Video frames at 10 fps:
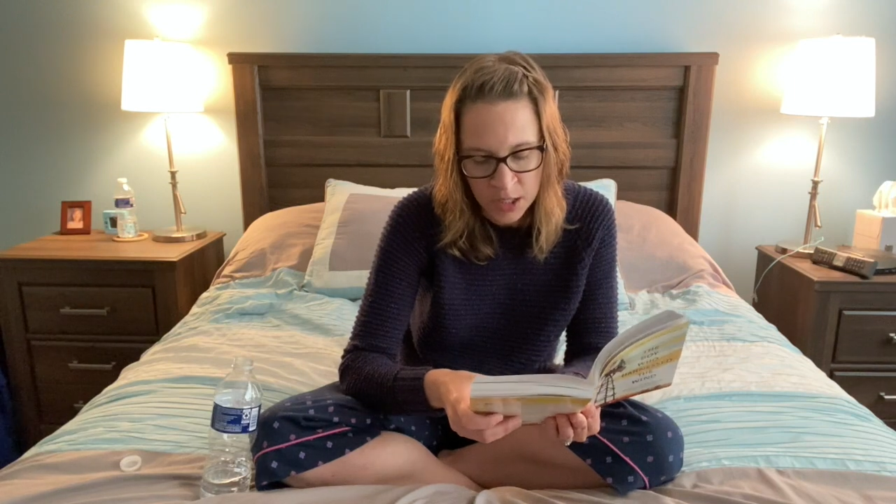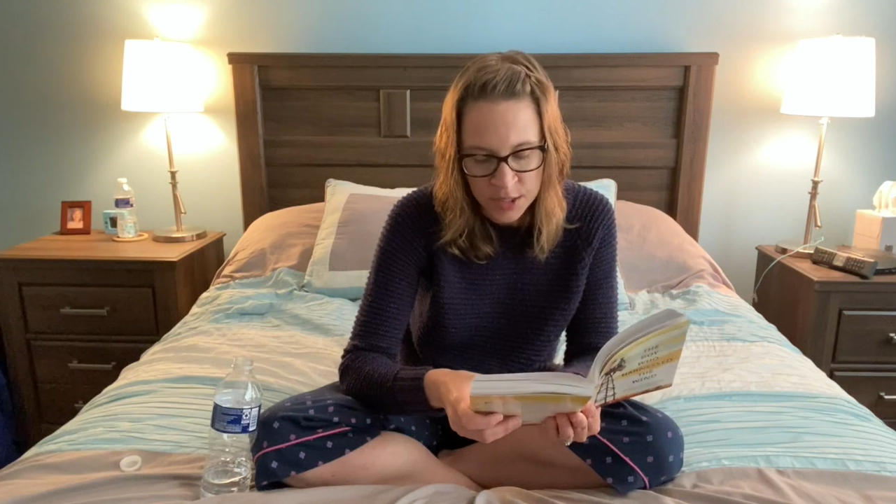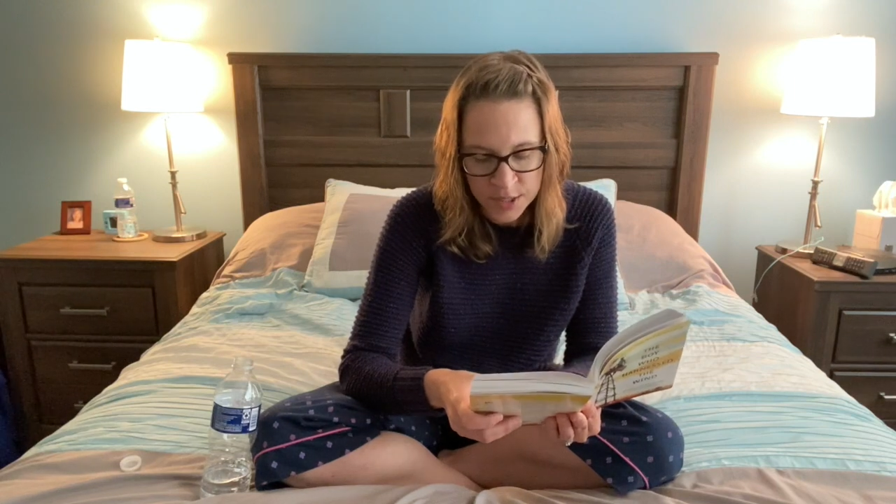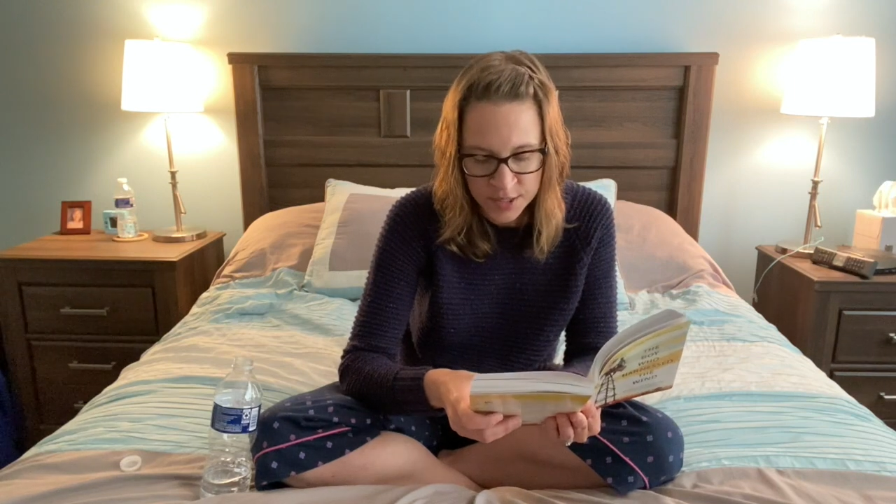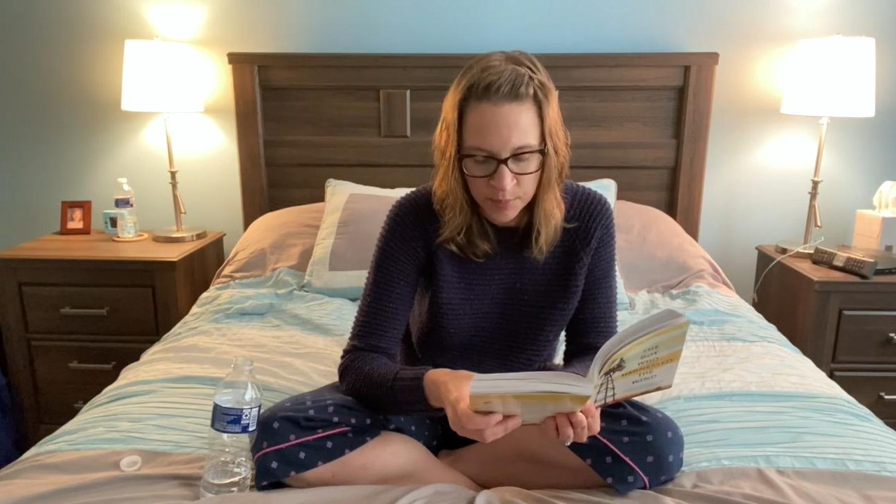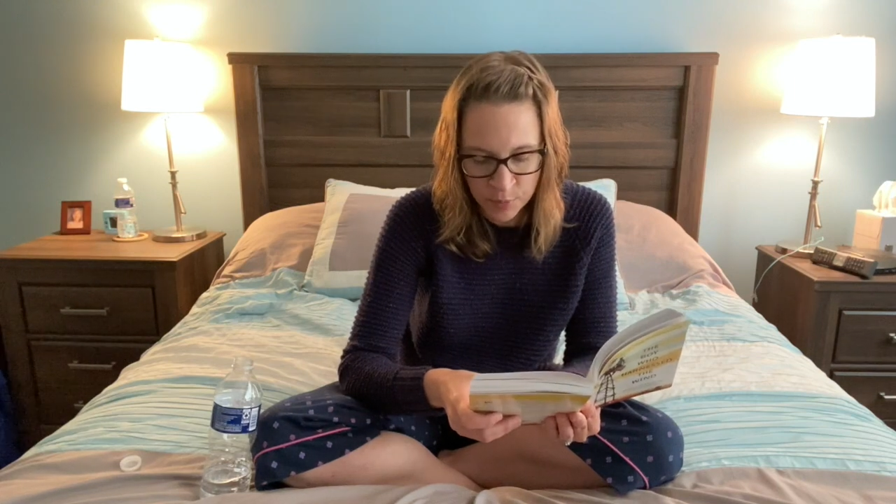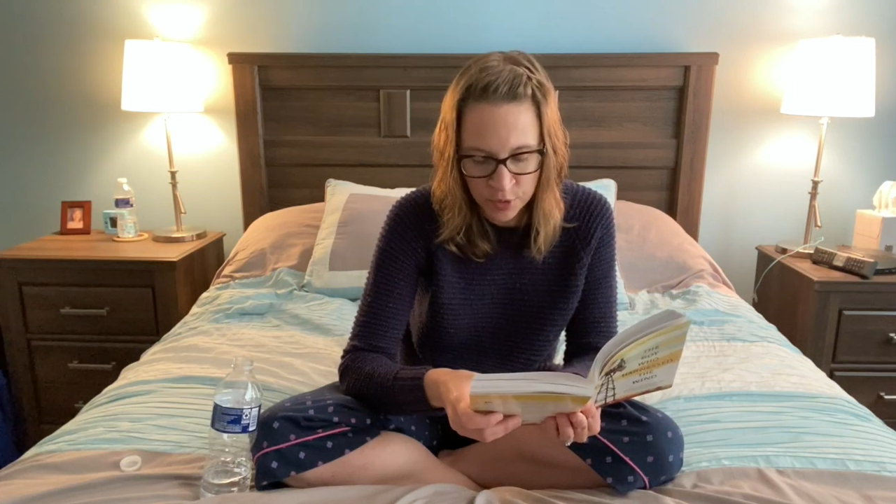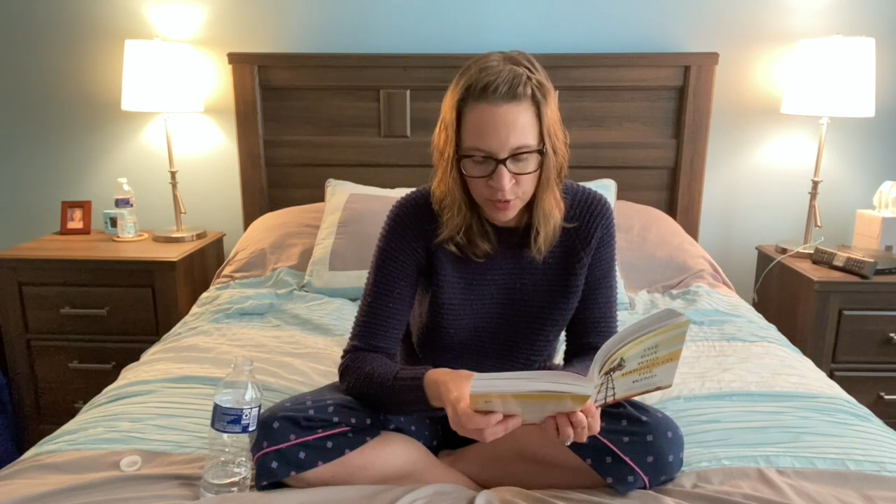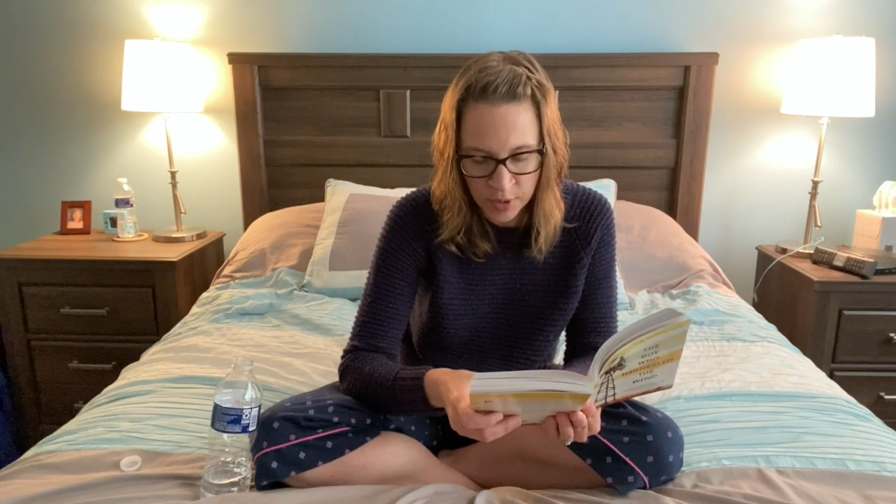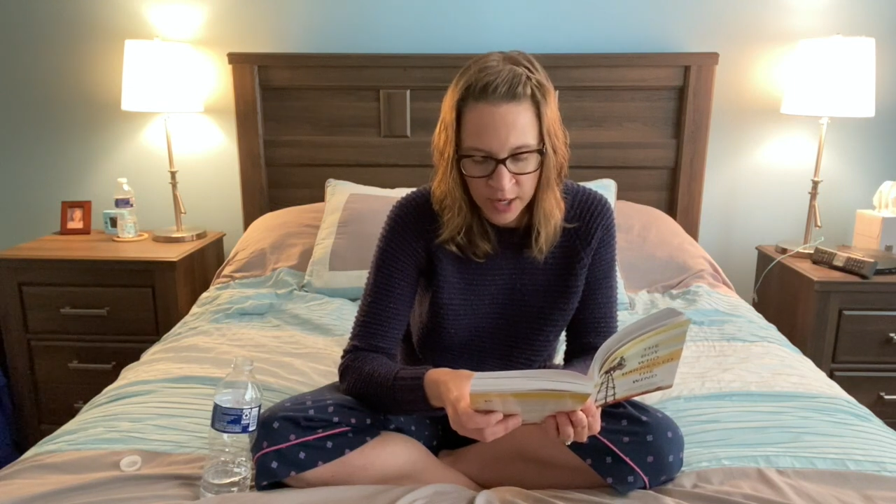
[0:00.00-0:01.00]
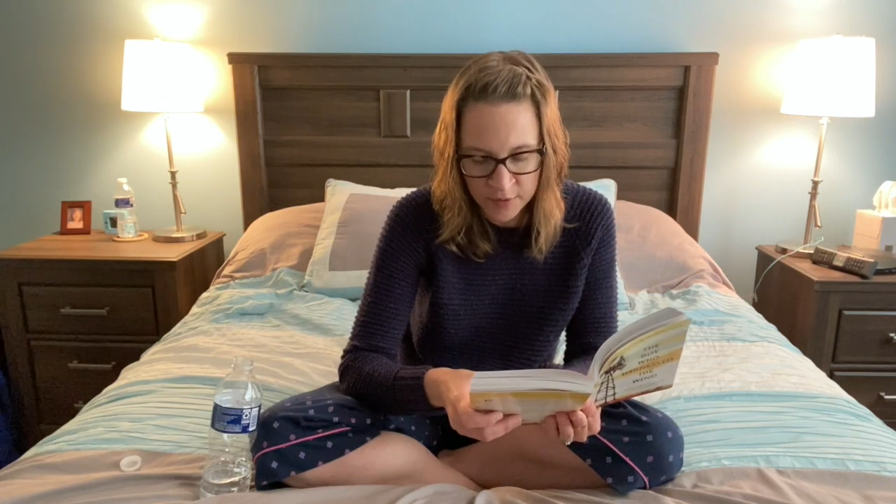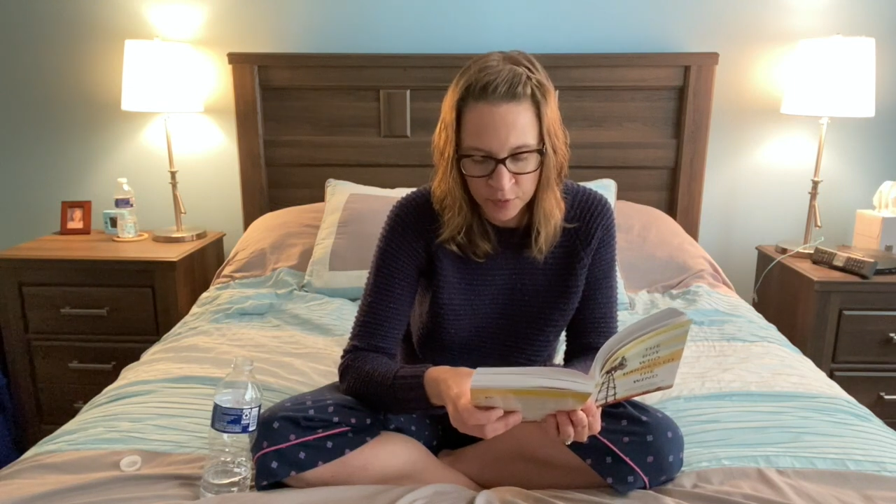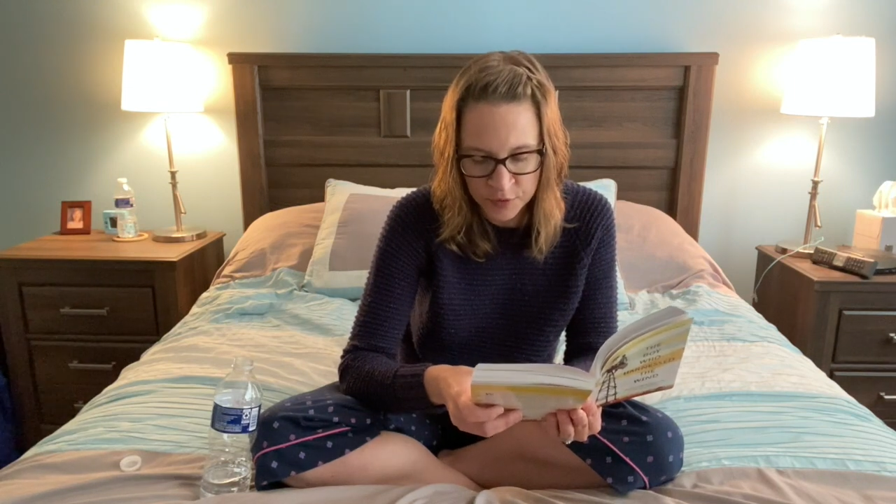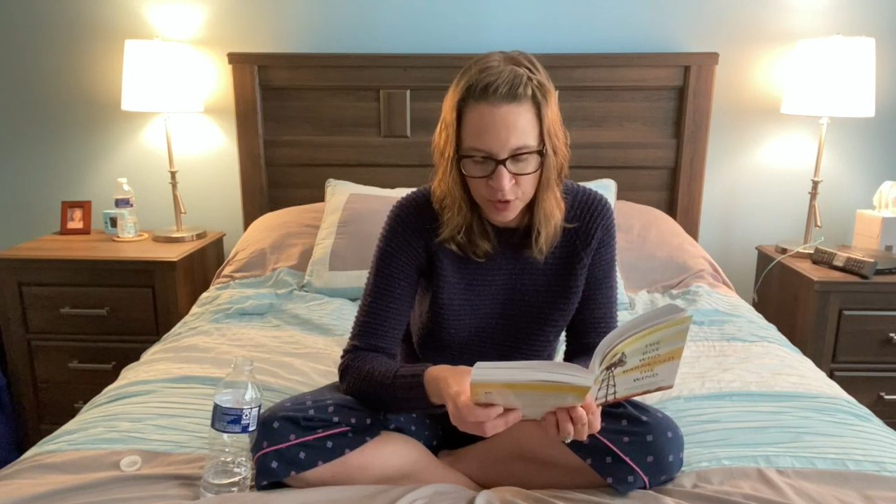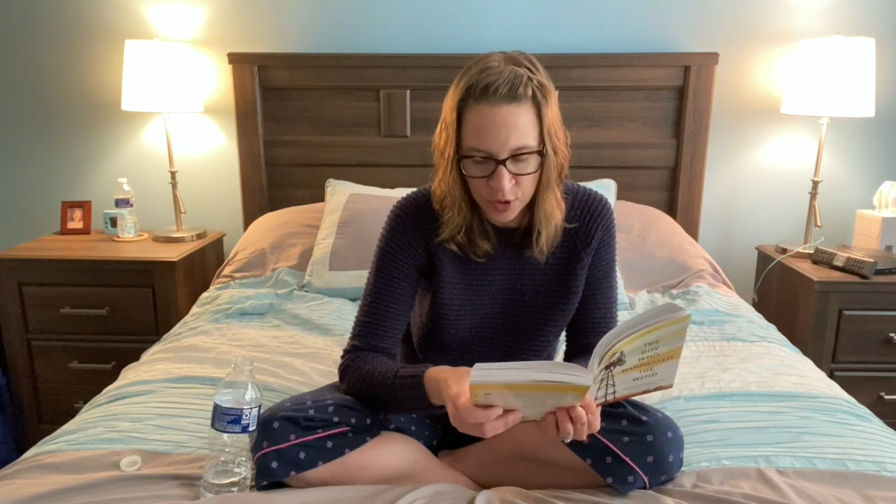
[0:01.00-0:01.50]
December arrived
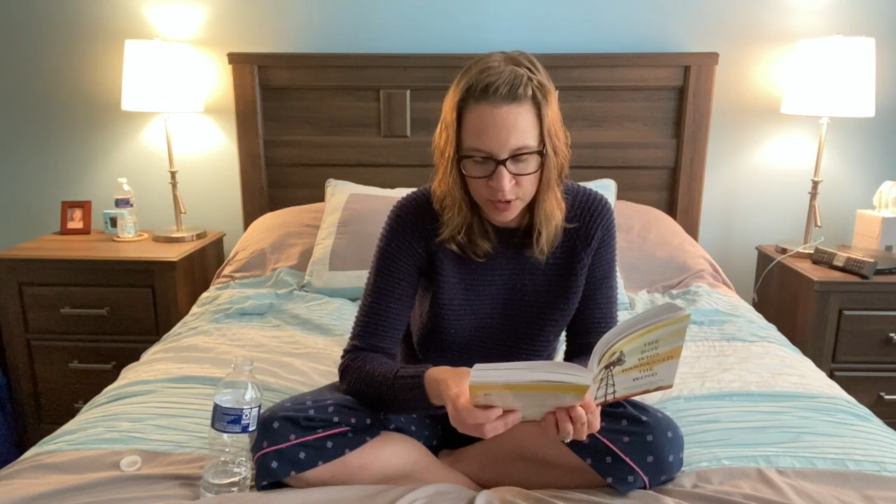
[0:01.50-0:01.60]
with dark